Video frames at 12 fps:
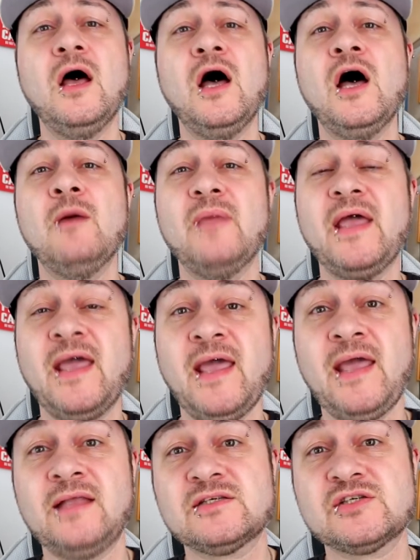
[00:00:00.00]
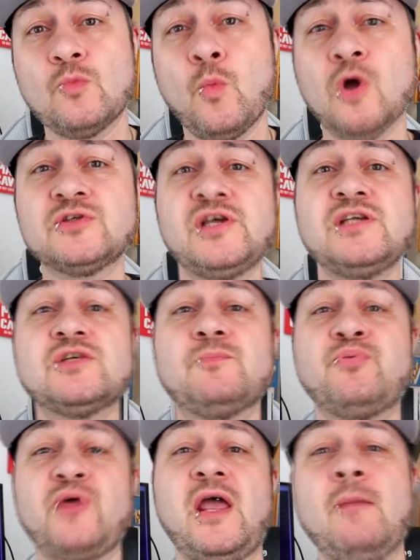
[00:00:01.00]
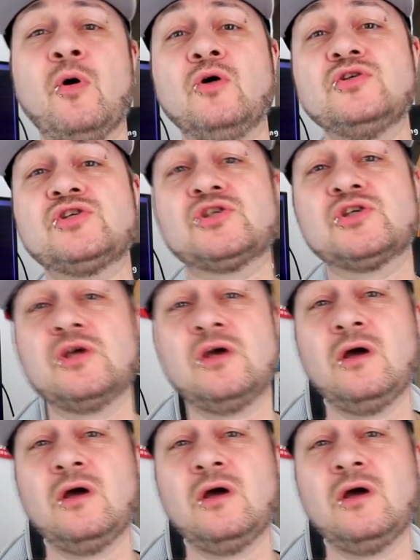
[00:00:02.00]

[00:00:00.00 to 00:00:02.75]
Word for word: it hits wattage pretty much